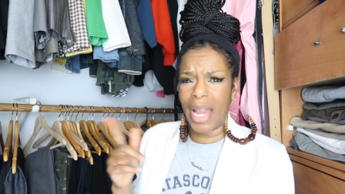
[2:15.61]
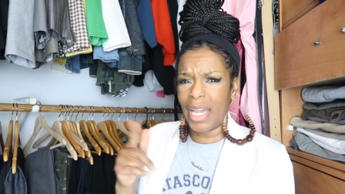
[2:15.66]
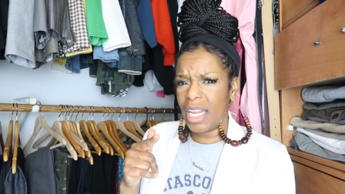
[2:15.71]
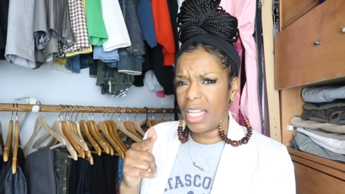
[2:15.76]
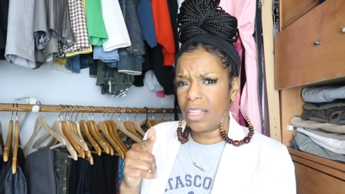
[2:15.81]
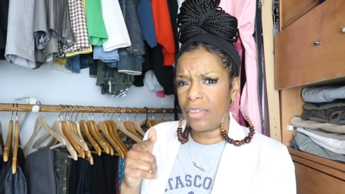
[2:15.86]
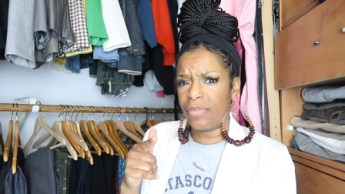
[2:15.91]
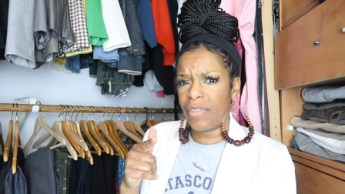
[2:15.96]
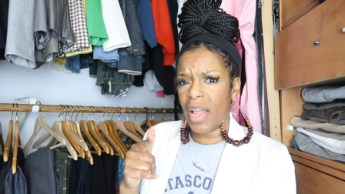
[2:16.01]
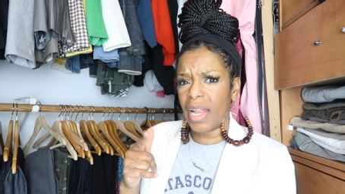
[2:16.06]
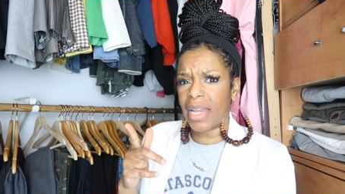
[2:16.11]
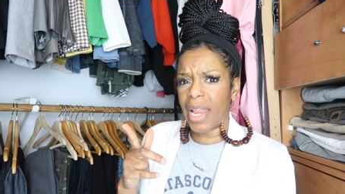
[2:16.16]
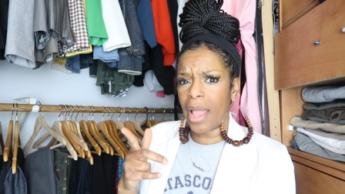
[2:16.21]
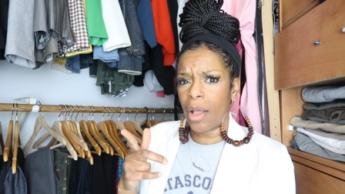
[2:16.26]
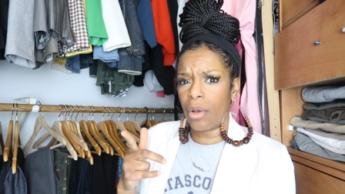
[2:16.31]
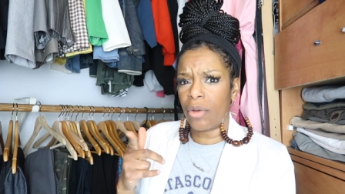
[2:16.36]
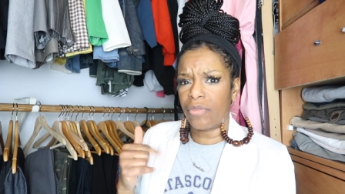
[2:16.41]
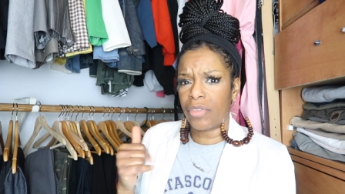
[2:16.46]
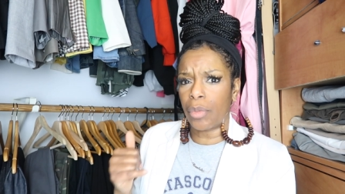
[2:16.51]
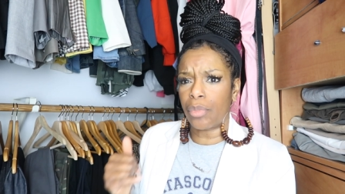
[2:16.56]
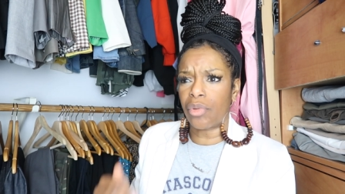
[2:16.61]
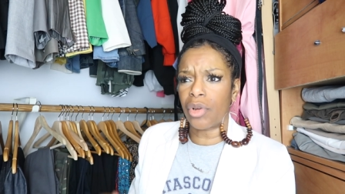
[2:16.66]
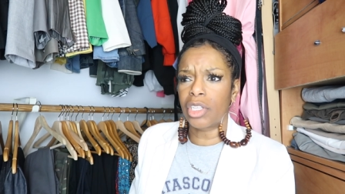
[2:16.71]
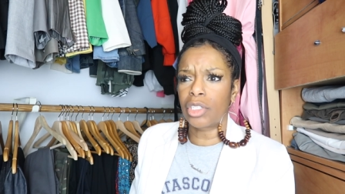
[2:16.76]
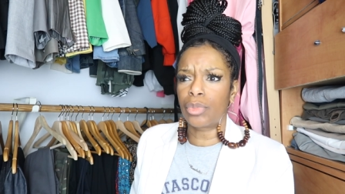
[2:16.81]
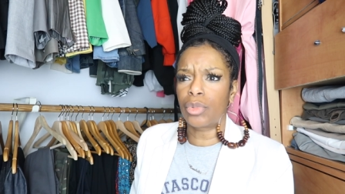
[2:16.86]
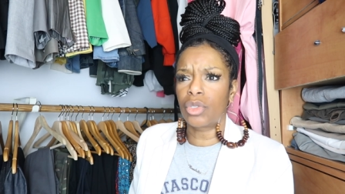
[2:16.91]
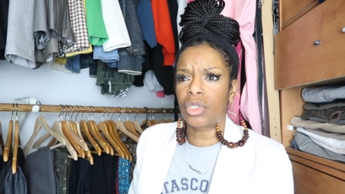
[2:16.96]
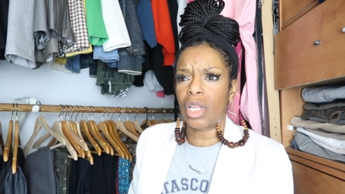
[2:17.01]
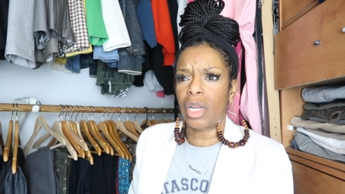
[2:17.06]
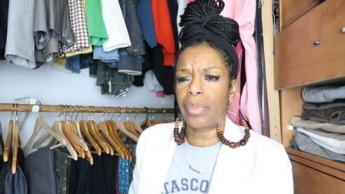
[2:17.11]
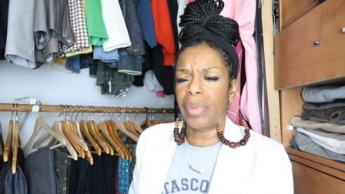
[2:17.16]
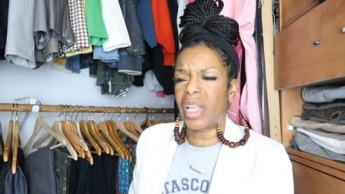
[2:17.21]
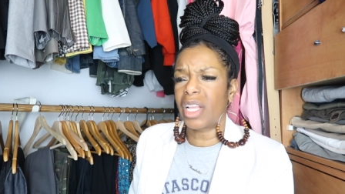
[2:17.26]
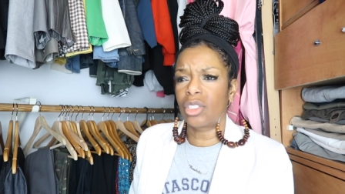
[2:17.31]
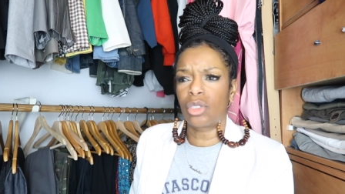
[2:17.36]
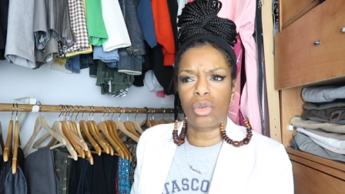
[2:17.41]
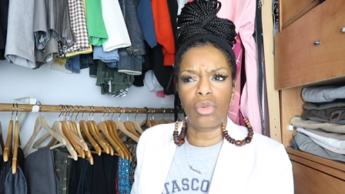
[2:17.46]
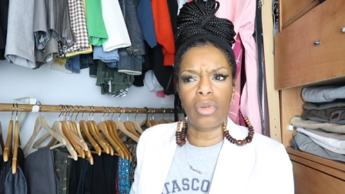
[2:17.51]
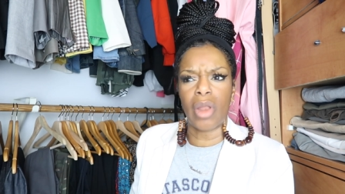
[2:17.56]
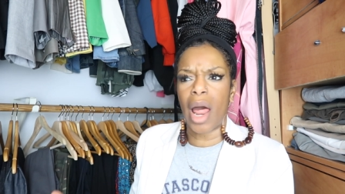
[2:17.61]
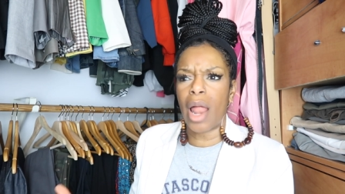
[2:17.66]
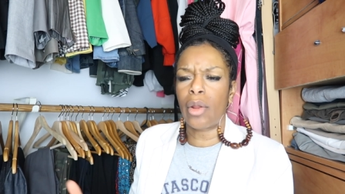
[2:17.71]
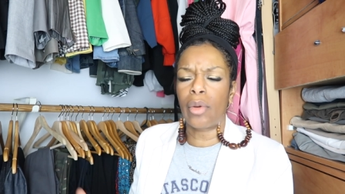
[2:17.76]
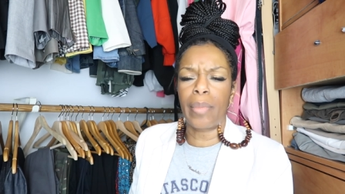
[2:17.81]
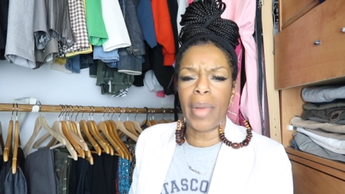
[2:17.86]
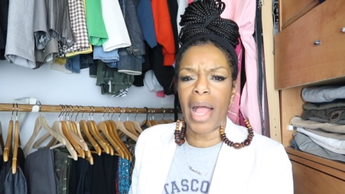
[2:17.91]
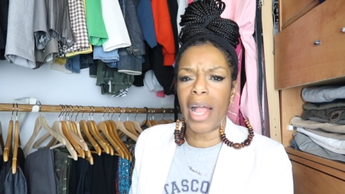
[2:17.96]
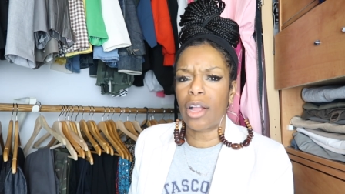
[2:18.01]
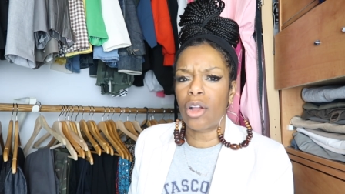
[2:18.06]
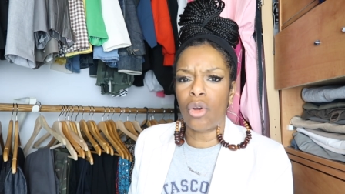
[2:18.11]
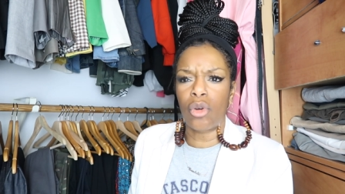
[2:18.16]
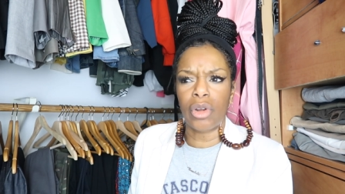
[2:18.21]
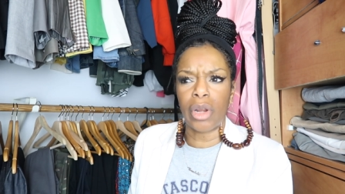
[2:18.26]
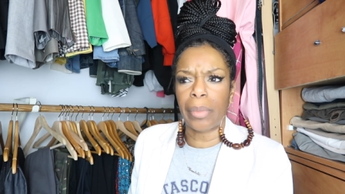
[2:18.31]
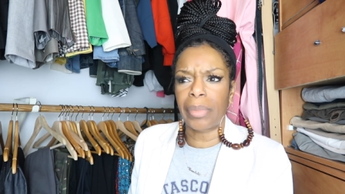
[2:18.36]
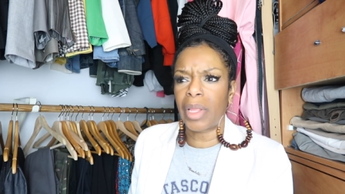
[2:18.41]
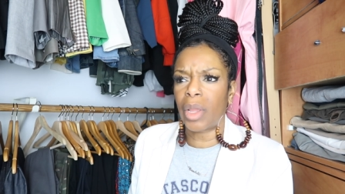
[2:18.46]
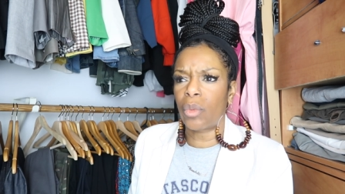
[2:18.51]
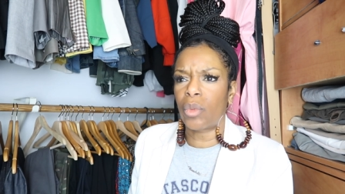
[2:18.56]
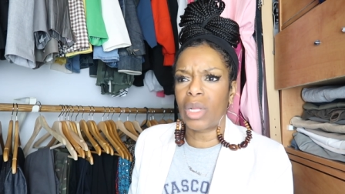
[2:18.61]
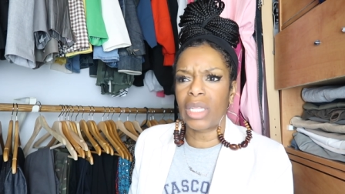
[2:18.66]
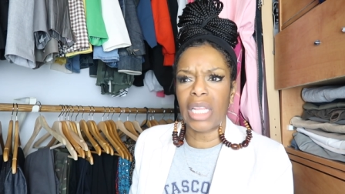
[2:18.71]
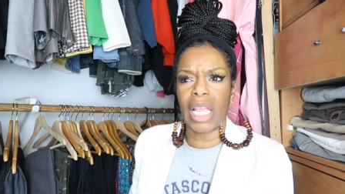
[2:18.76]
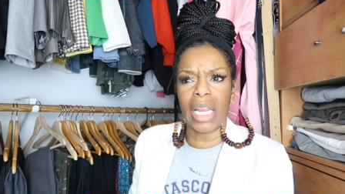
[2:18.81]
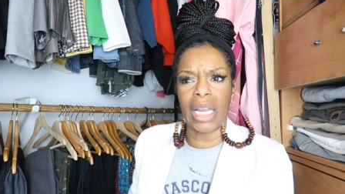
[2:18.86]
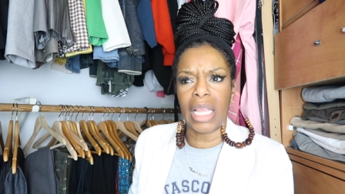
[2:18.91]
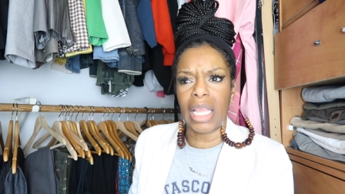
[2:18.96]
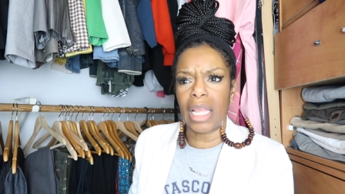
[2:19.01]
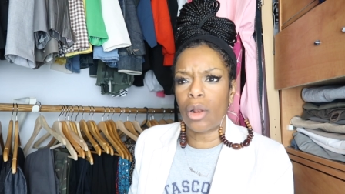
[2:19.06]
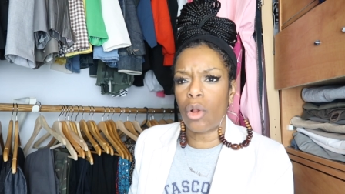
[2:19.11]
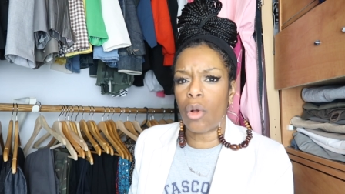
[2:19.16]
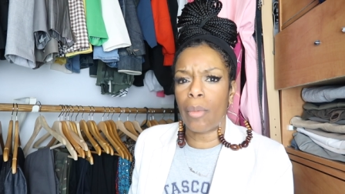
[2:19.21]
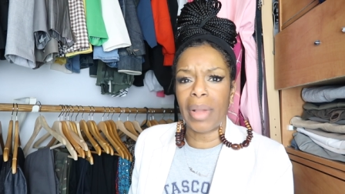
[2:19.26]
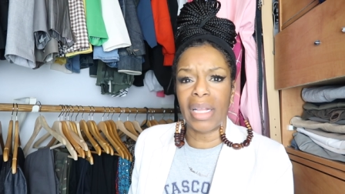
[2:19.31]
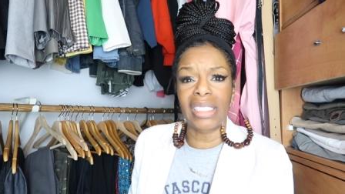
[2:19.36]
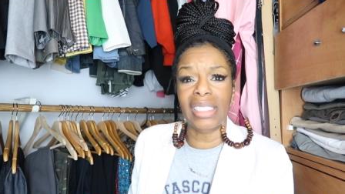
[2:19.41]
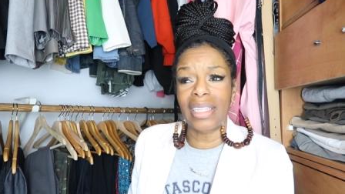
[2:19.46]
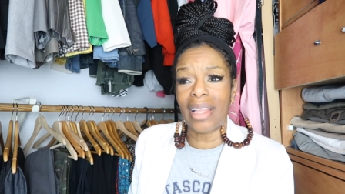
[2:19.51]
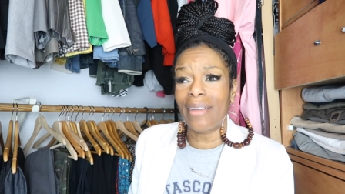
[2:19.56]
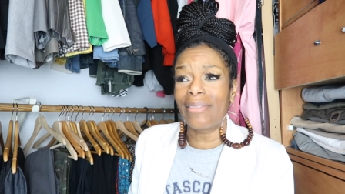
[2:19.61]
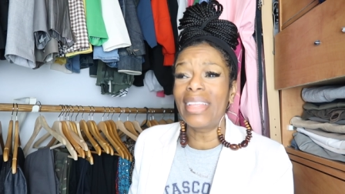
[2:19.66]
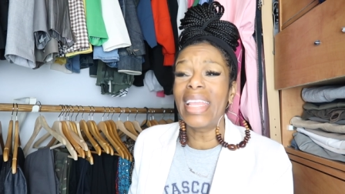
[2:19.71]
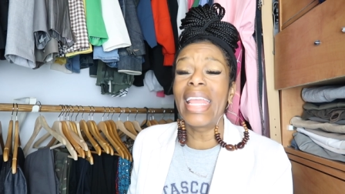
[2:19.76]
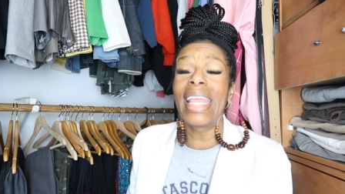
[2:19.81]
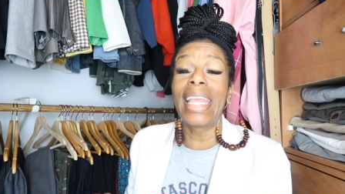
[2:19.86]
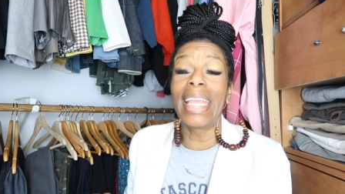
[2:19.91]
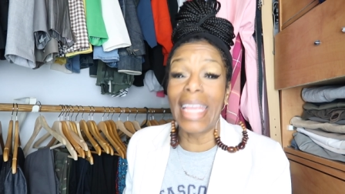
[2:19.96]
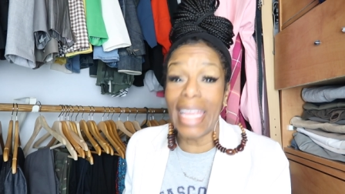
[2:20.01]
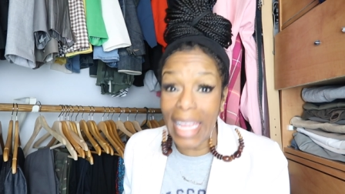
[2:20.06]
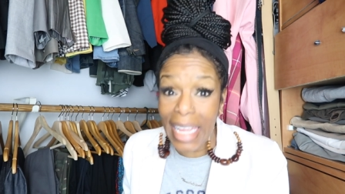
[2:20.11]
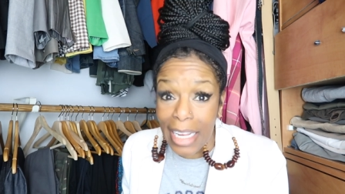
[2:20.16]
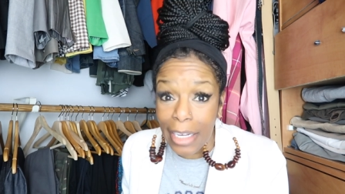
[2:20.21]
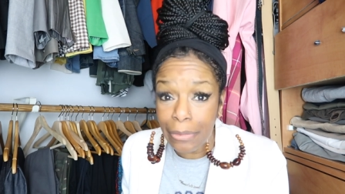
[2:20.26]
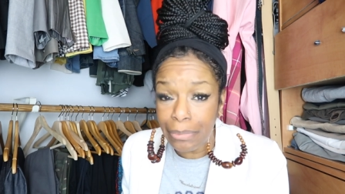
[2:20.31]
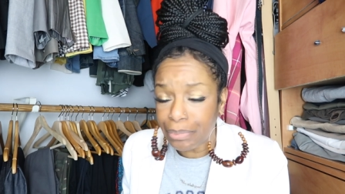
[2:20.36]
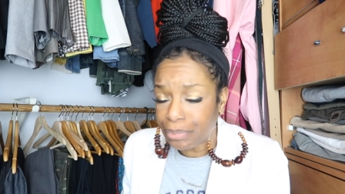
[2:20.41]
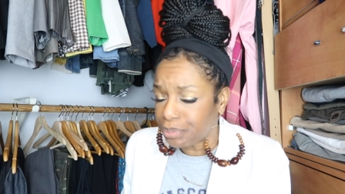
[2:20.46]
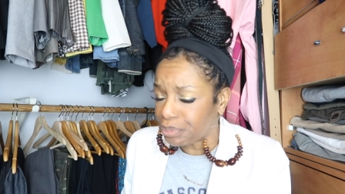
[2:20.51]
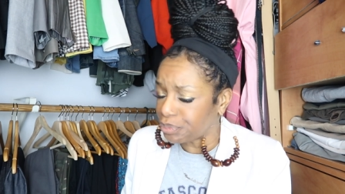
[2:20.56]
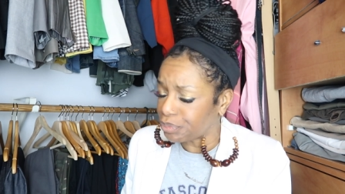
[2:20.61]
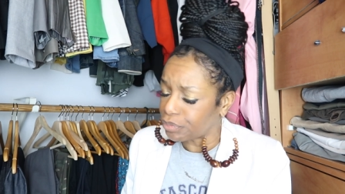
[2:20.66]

I need to find out if the principal's going to be at school. I don't mind going up there one day to get all my stuff in.